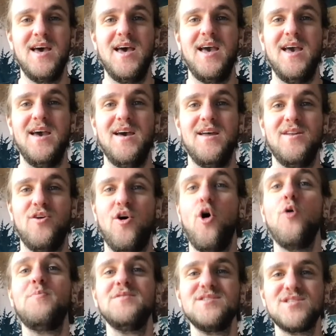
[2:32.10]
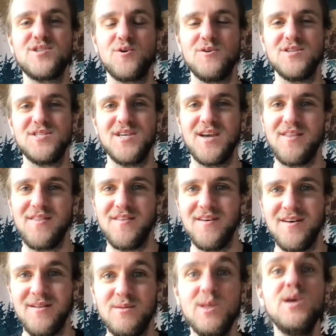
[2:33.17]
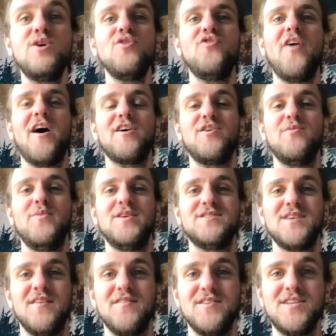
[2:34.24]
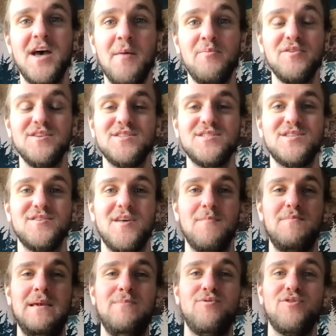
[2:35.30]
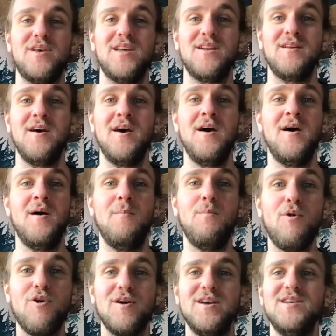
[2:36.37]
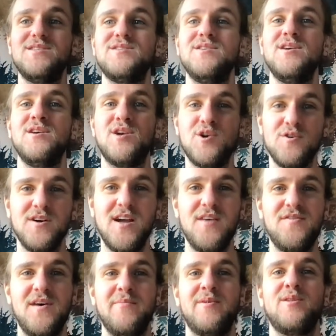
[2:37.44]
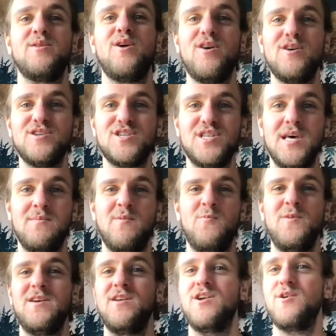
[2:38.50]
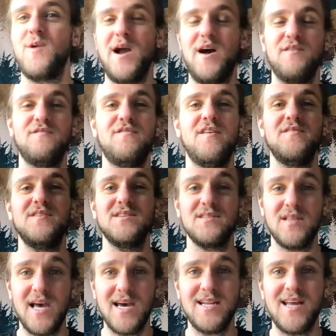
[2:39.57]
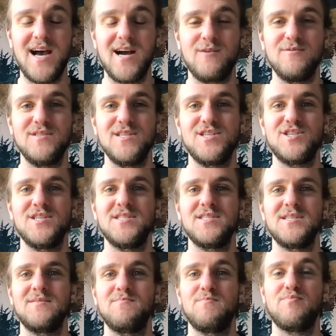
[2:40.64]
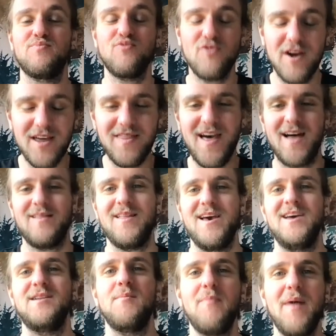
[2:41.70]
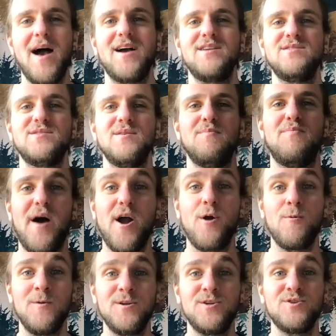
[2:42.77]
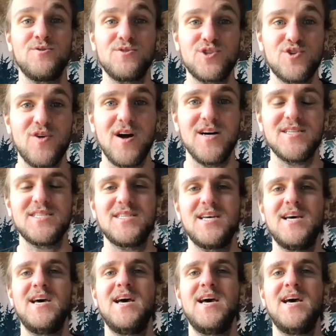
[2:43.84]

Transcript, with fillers: and open sourcing the legal documents and the templates so that people can more easily create them and launch them and we could crowdfund these land acquisitions and bring that land back into bioregional trust